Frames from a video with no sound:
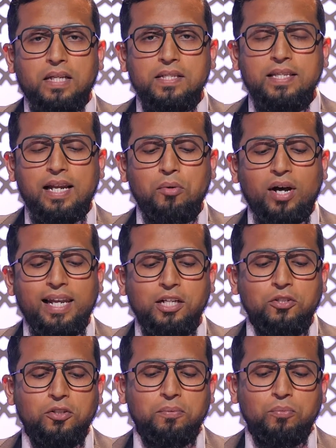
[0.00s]
Assalamu
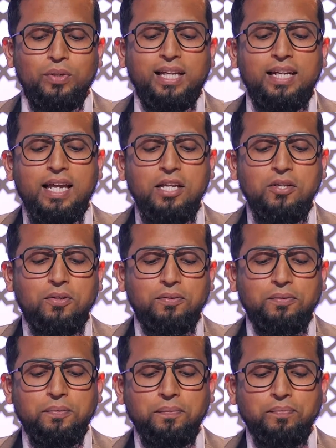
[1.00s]
alaikum. We can hear
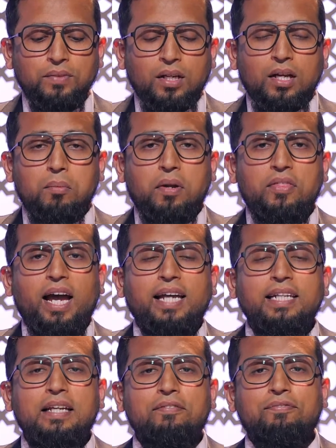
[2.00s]
you. Brother
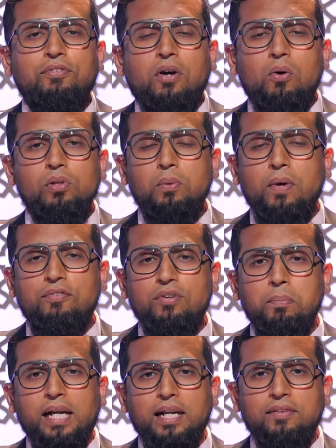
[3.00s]
Hanif, all the way
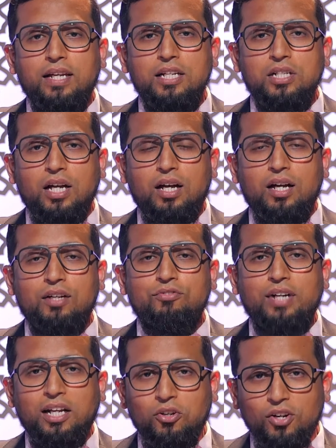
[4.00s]
from Bangladesh, a
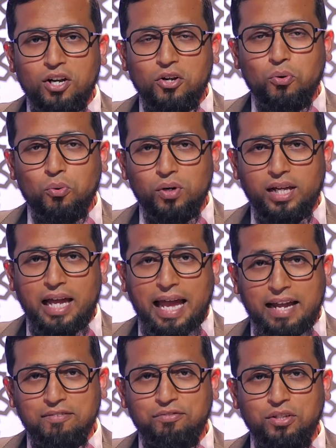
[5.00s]
regular caller
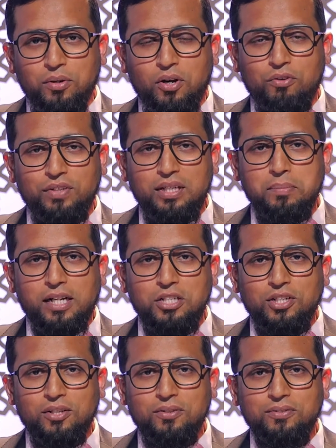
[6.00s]
and viewer of Iman
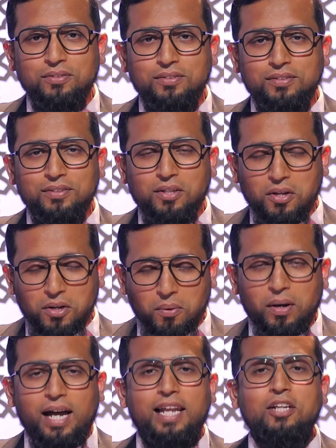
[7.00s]
Channel. Alaykum.
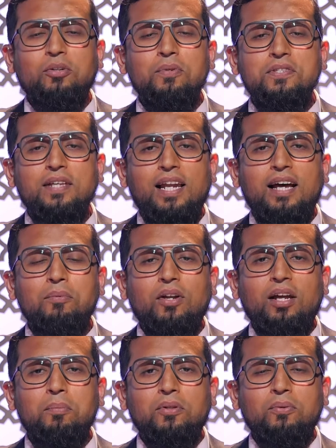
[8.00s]
Wa alaikum assalam
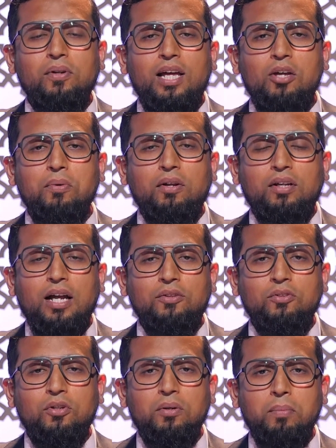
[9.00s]
wa rahmatullahi wa
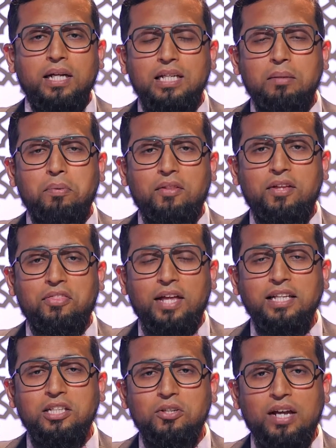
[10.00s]
barakatuh. My dear brother,
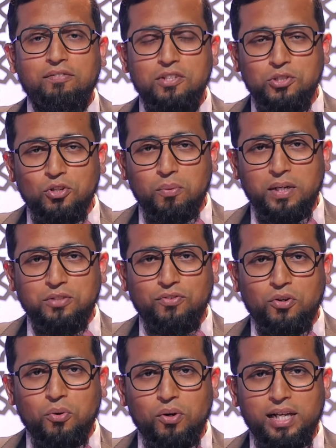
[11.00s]
thank you ever so much
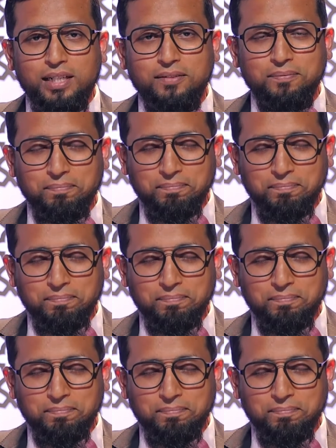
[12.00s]
for calling.